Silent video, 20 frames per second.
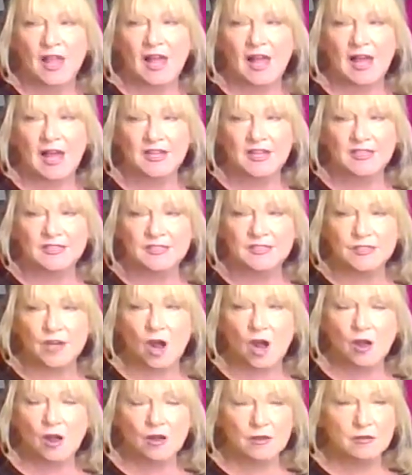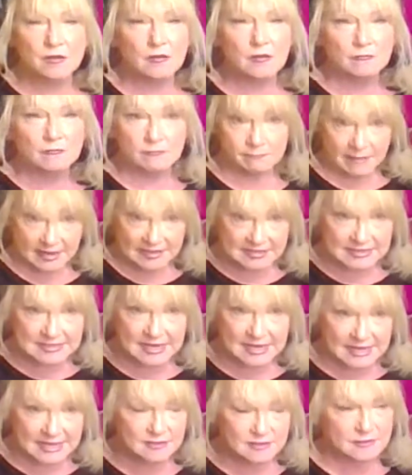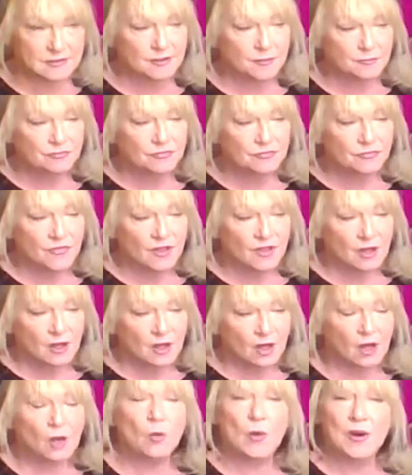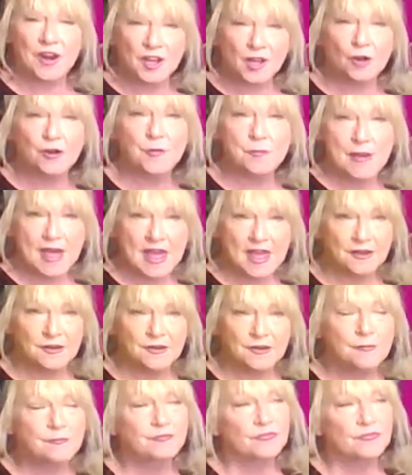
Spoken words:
and I meditate when I go to bed.